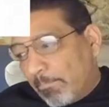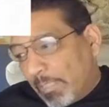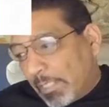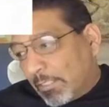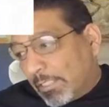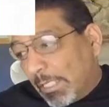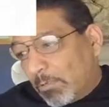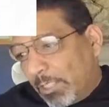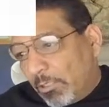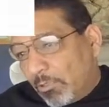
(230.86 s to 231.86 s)
because
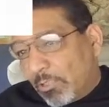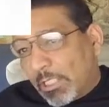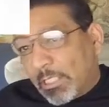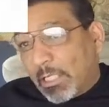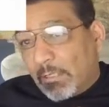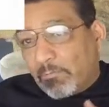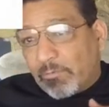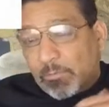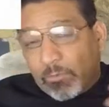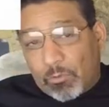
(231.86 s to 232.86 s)
down here you can get them
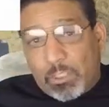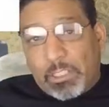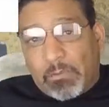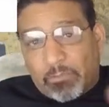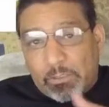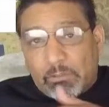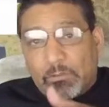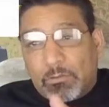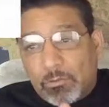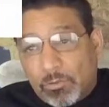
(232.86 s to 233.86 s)
from 3 different
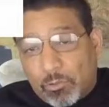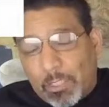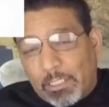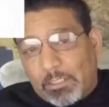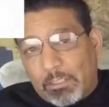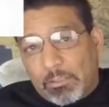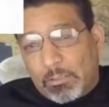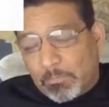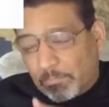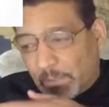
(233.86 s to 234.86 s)

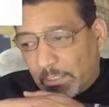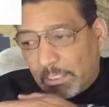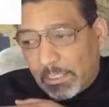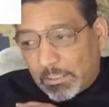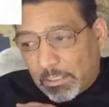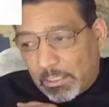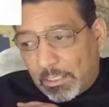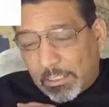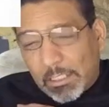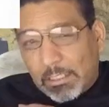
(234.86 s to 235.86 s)
directions. It's
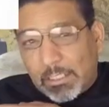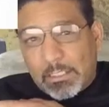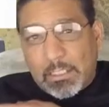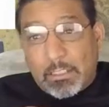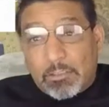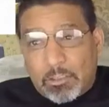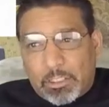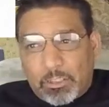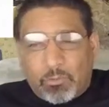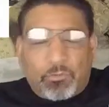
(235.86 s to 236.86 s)
I think they said a
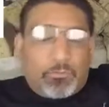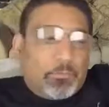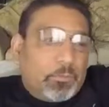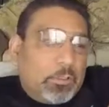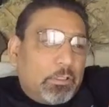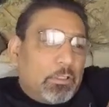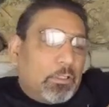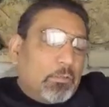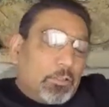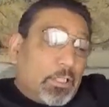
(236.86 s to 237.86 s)
turkey shoot,
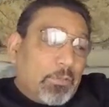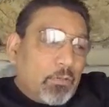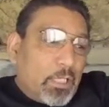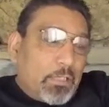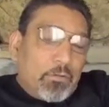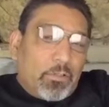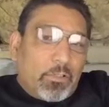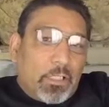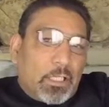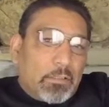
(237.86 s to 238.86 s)
which I never
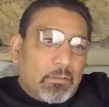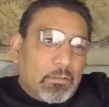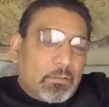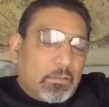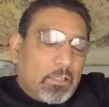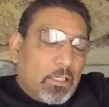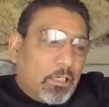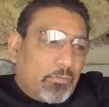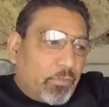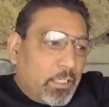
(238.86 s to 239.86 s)
heard that
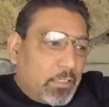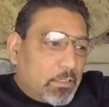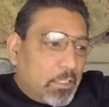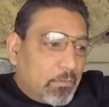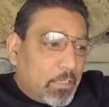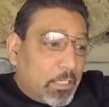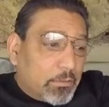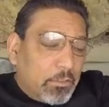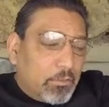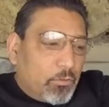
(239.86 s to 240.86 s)
phrase. I
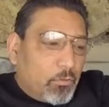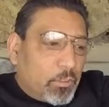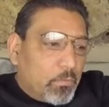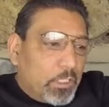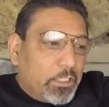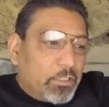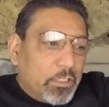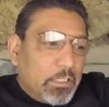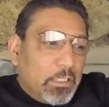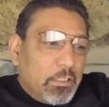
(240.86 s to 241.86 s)
actually don't know what it
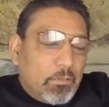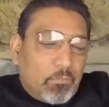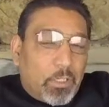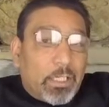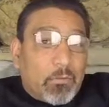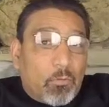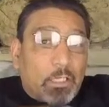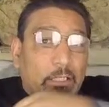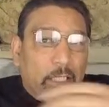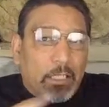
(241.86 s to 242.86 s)
means. But
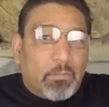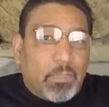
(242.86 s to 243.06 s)
what I think it